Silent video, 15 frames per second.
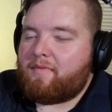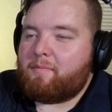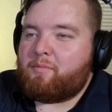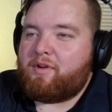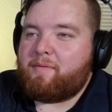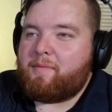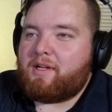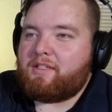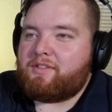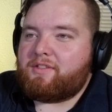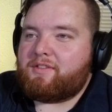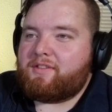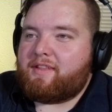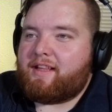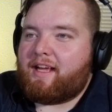Pretty much
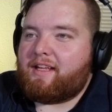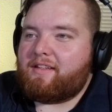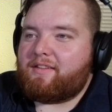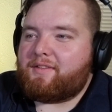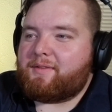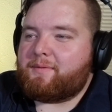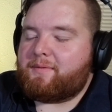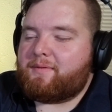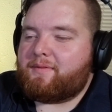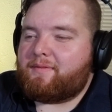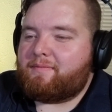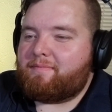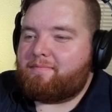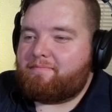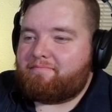
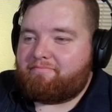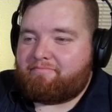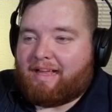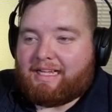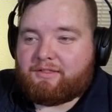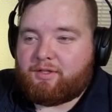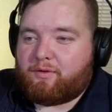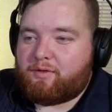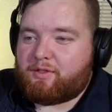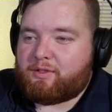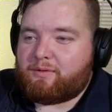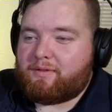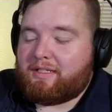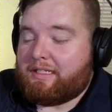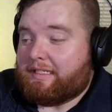that's
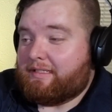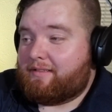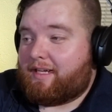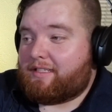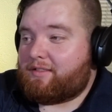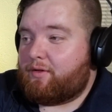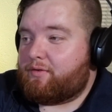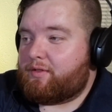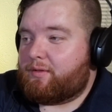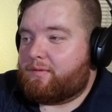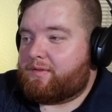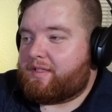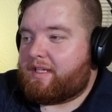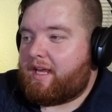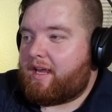
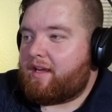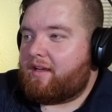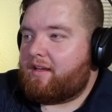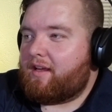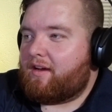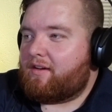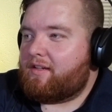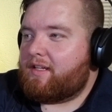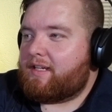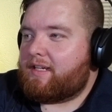overtone singing, y'all.